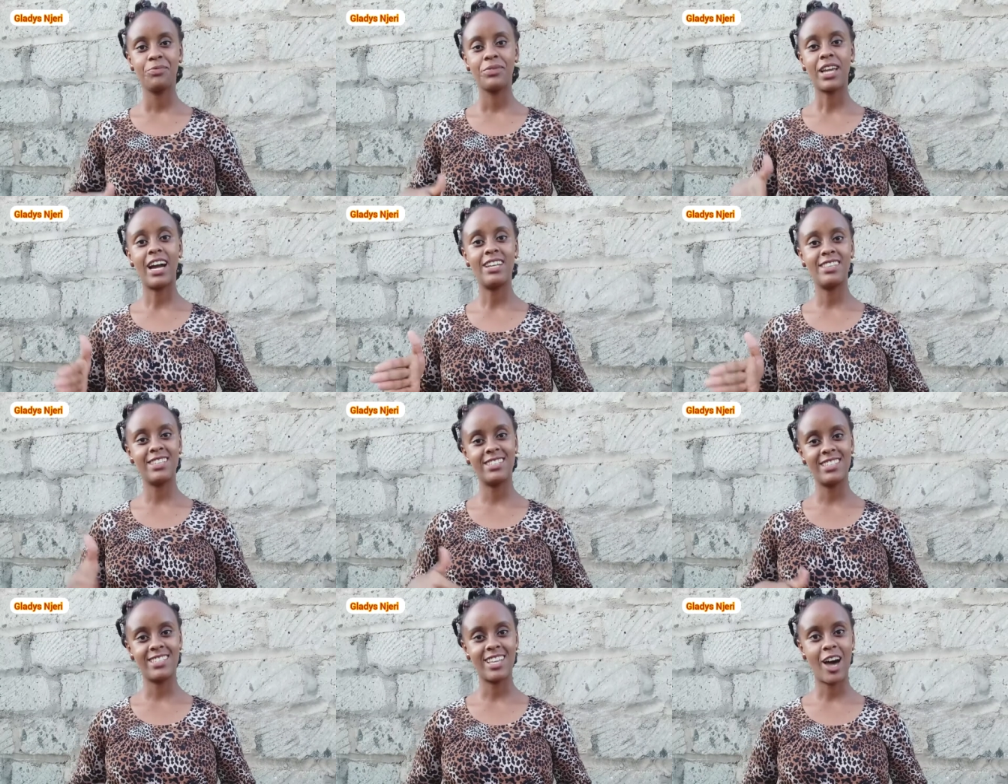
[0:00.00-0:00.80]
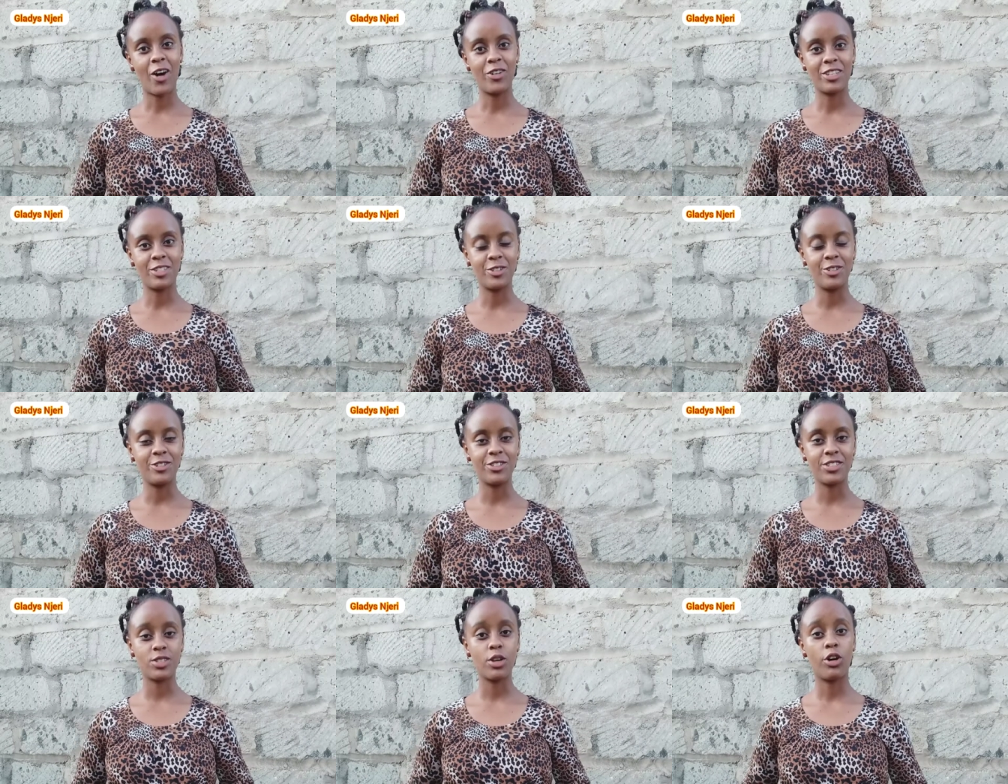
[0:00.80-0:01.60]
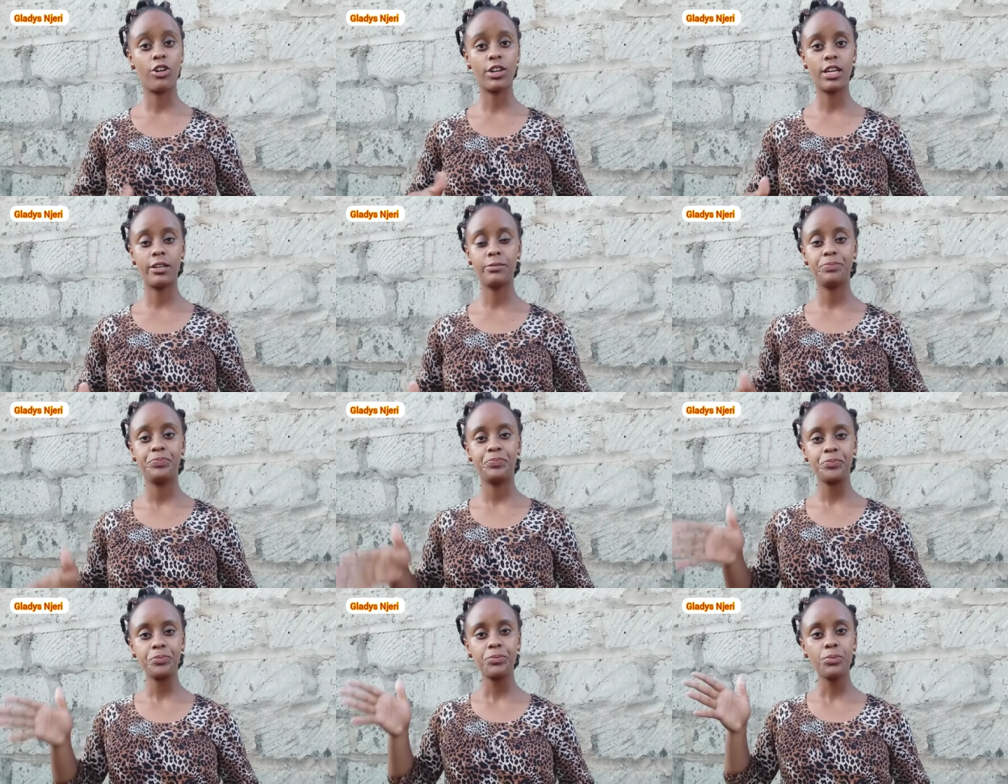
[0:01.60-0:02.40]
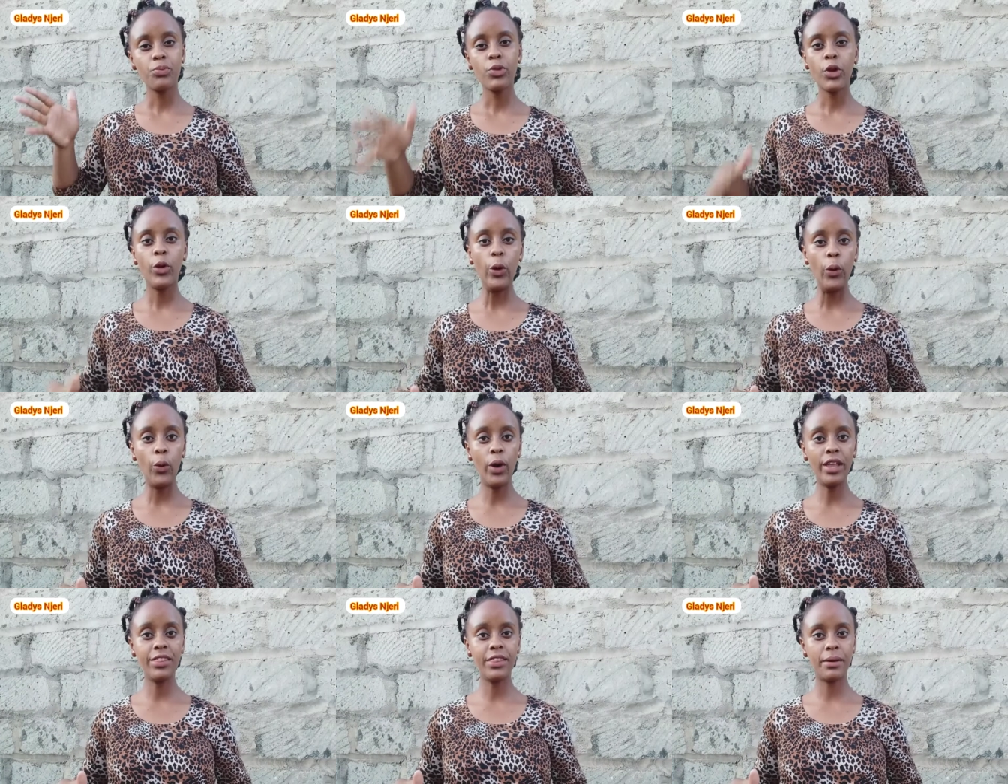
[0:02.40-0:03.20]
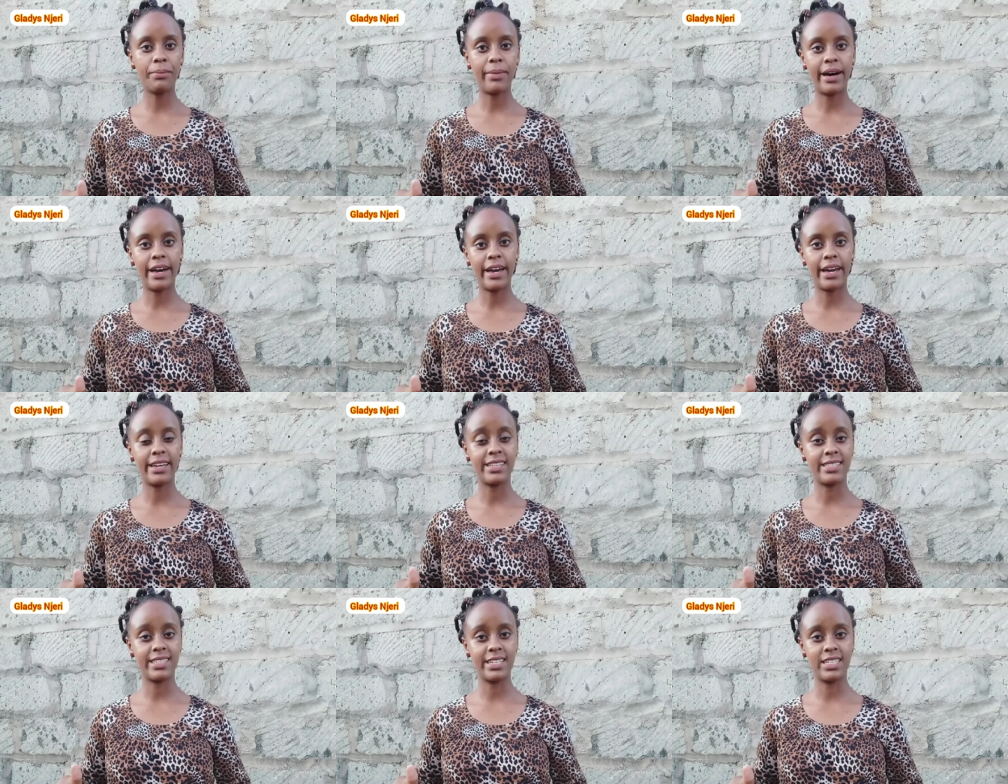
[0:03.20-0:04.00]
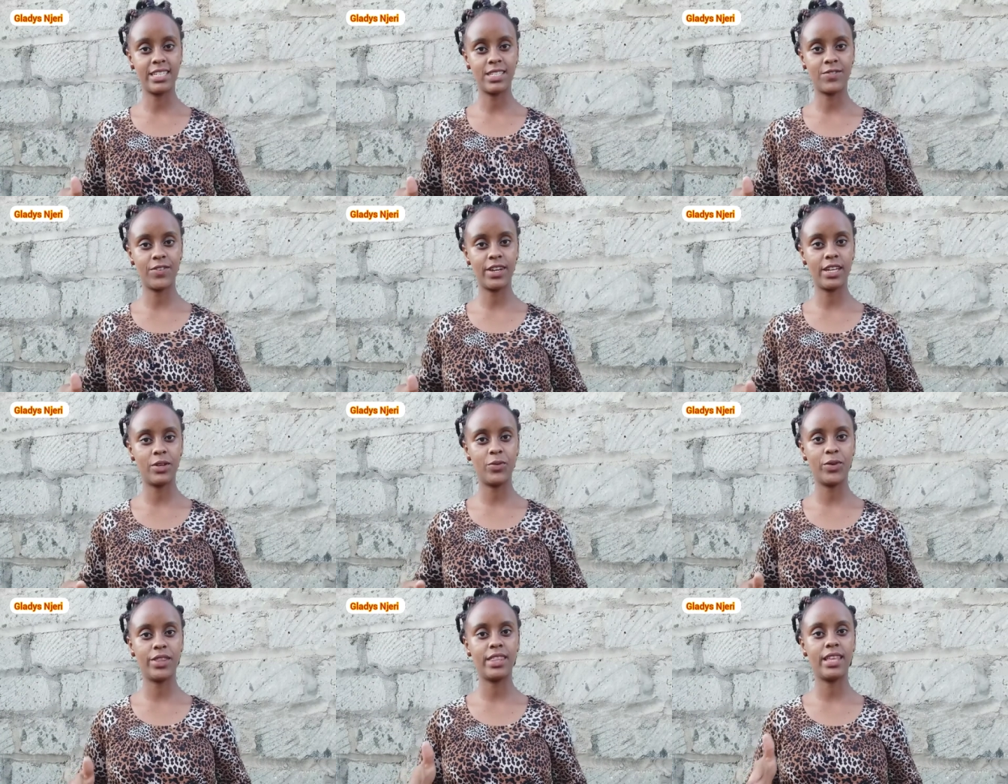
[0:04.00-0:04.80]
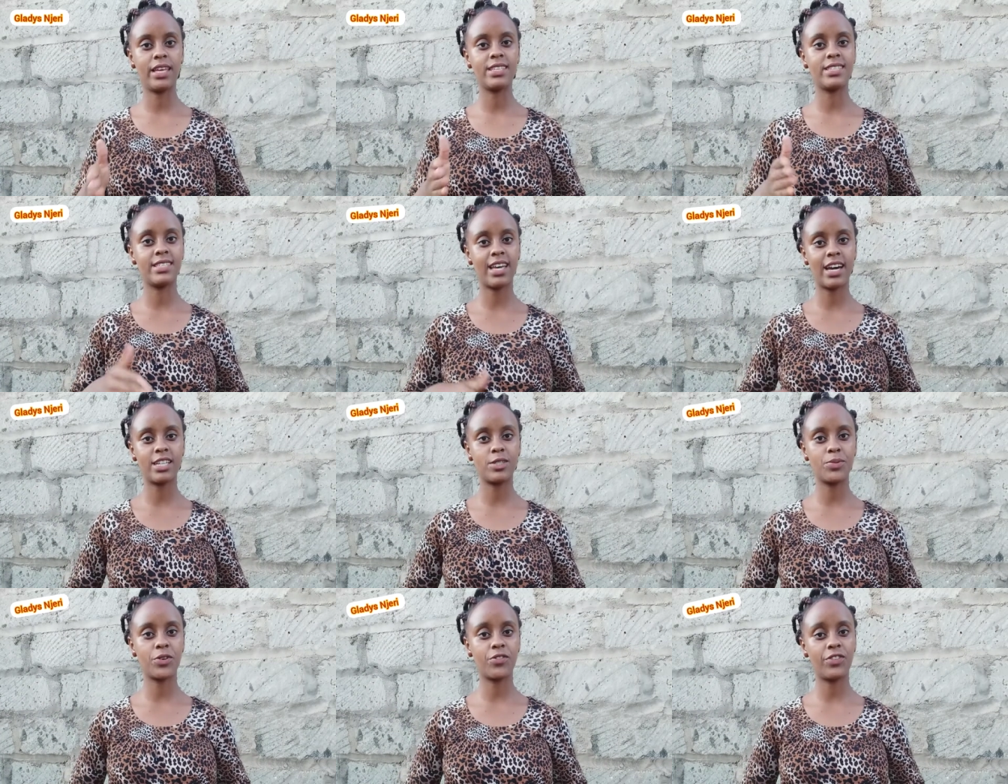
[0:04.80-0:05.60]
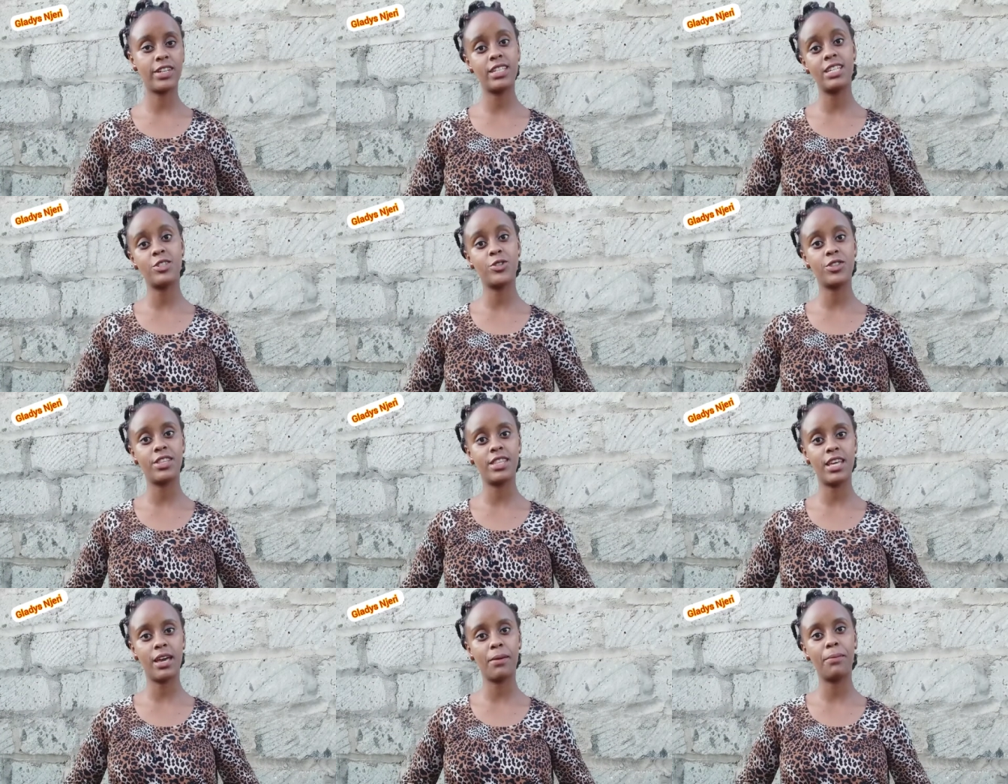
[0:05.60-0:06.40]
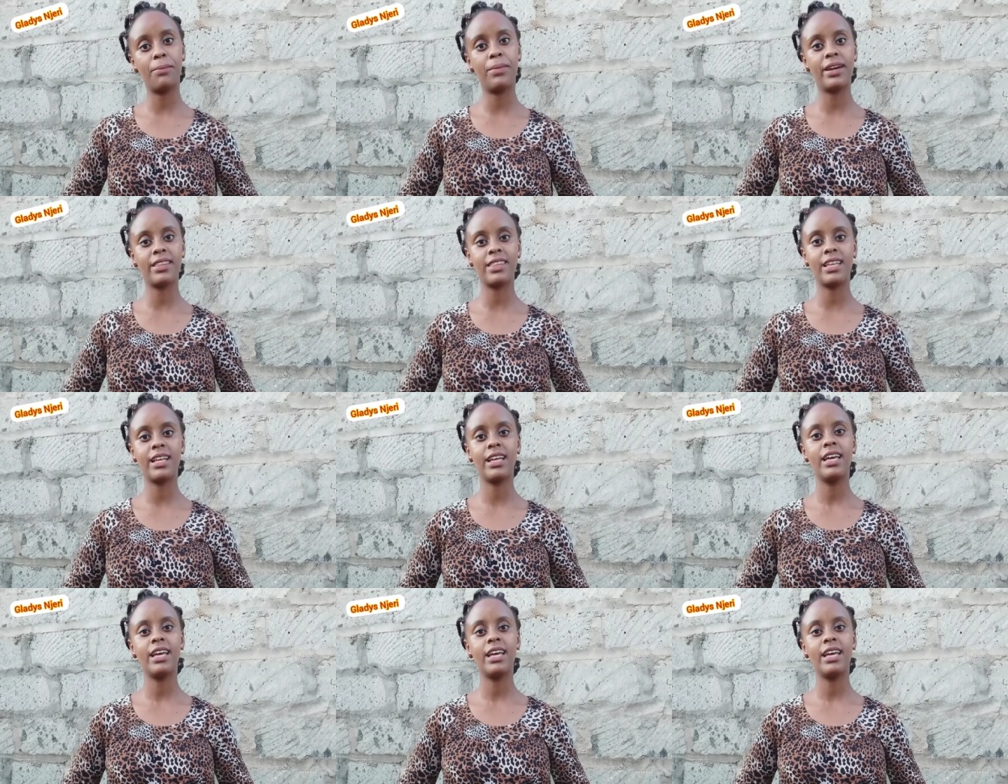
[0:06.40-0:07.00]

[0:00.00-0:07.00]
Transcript: And this is how it goes. Okay, when the buyer is satisfied with the search provided to them by the